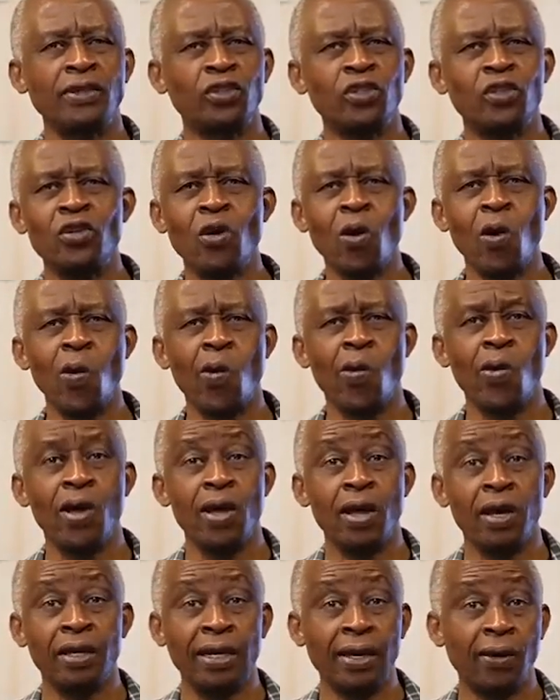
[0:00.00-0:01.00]
No,
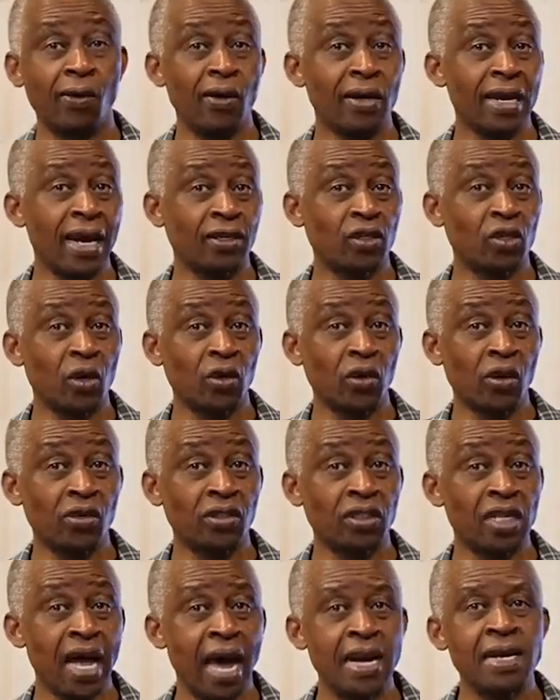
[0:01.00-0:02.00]
the Lord had taught us
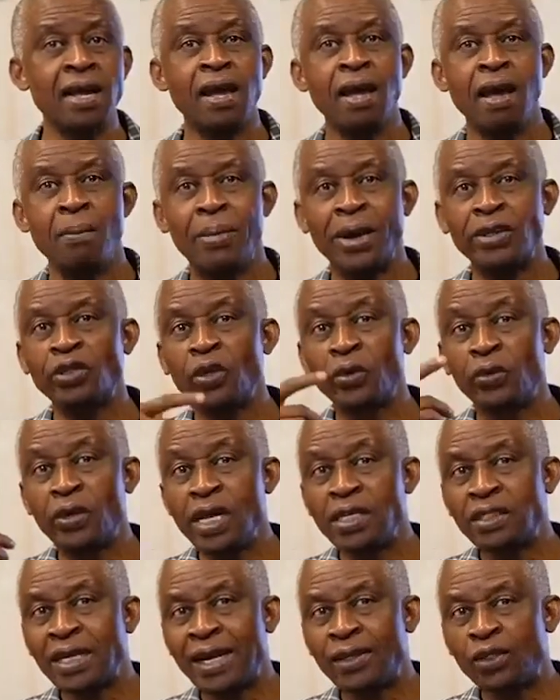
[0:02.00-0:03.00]
that. Pastor
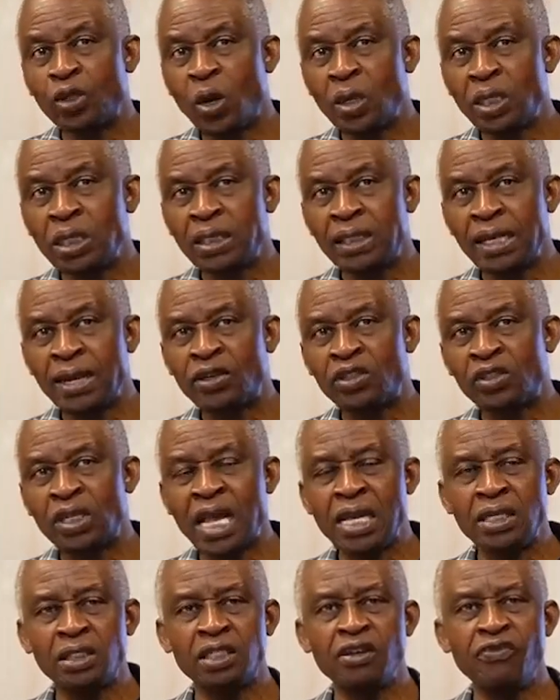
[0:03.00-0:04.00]
Grace had taught it
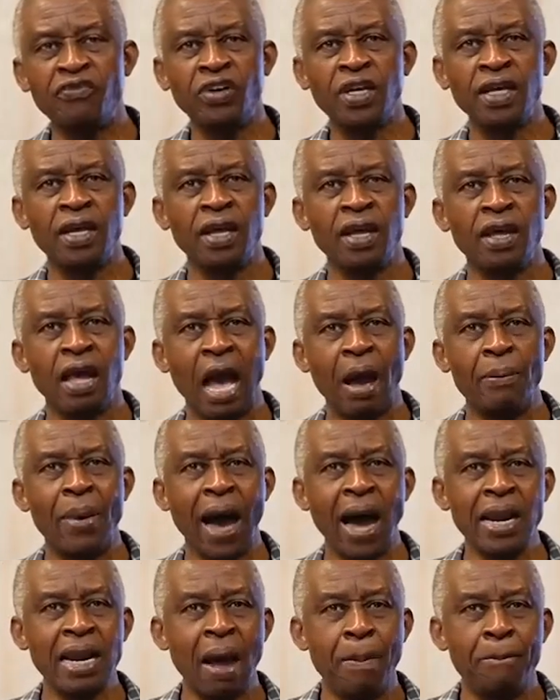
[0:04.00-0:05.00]
extensively
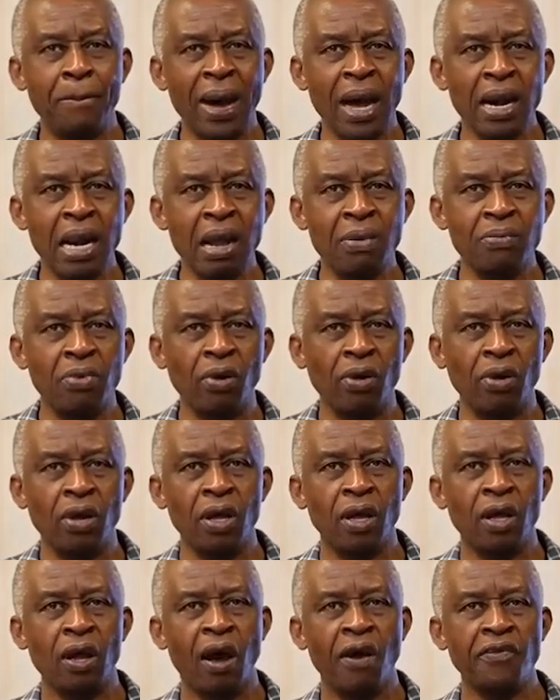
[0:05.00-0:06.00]
about a parable
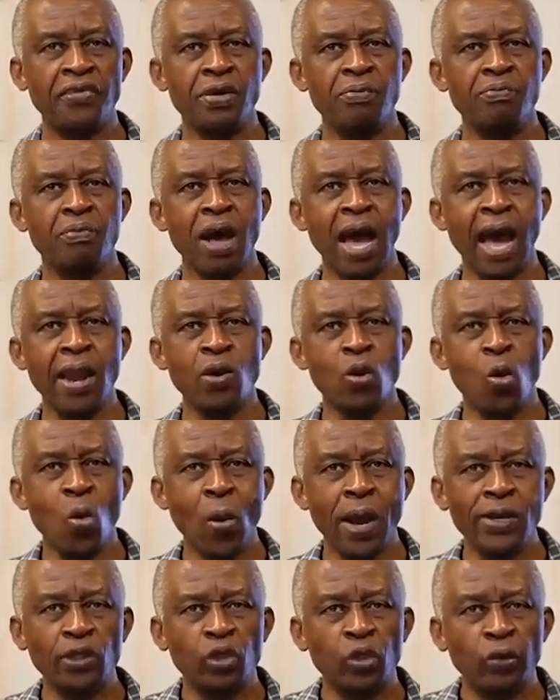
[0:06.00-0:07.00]
of the man who
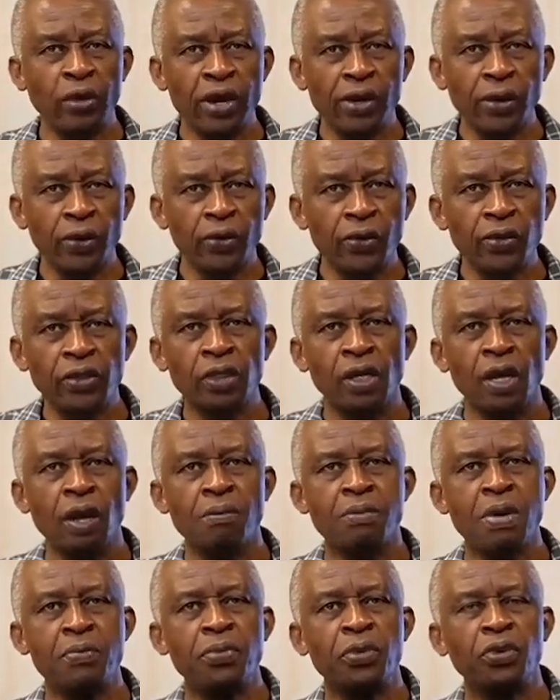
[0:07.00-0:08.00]
went to recruit
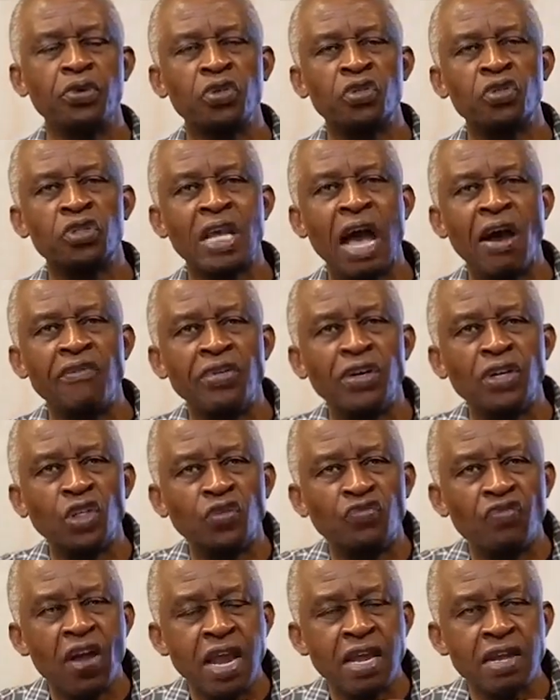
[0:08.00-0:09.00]
people to serve in his
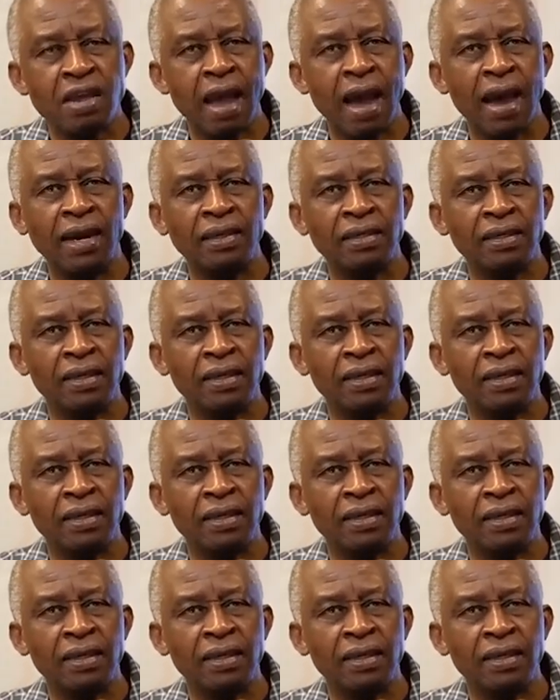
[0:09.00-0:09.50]
vineyard.